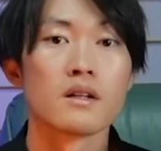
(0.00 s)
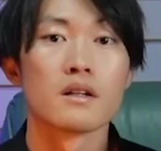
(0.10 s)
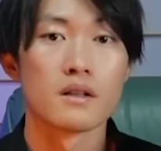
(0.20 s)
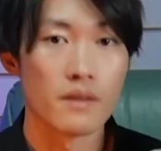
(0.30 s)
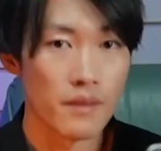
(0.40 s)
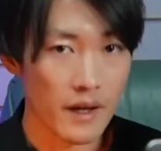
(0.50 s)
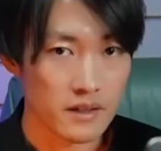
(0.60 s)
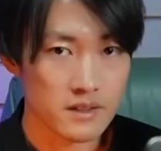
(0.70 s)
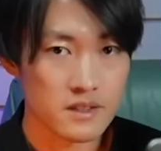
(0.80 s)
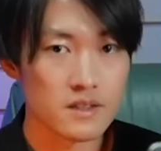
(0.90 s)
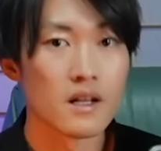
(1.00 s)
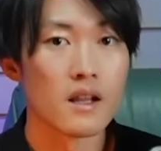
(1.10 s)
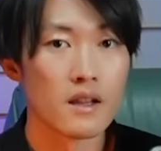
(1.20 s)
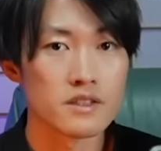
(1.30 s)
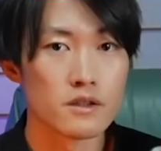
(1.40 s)
Next,
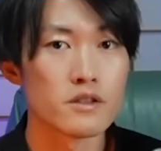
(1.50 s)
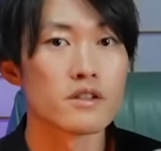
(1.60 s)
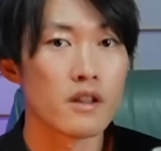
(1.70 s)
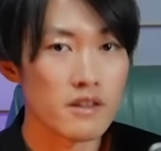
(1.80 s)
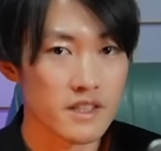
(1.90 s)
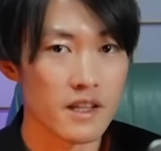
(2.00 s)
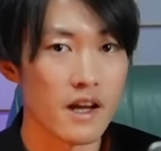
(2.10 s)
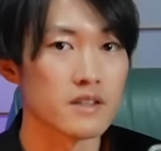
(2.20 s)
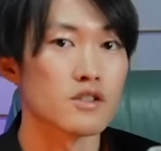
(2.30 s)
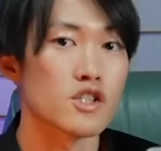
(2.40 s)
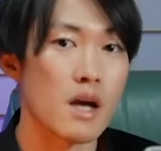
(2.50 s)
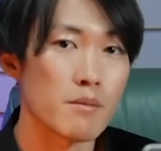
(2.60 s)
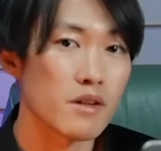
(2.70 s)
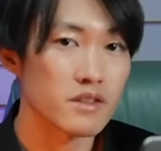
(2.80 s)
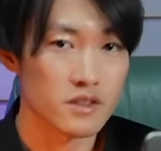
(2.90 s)
let's look closely at
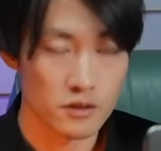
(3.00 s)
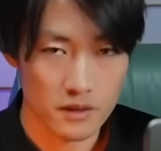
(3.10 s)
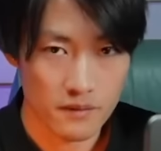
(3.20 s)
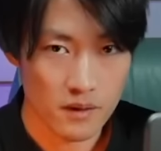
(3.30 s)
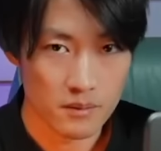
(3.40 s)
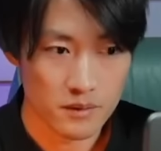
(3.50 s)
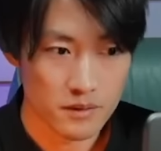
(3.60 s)
Shamrock's uniform.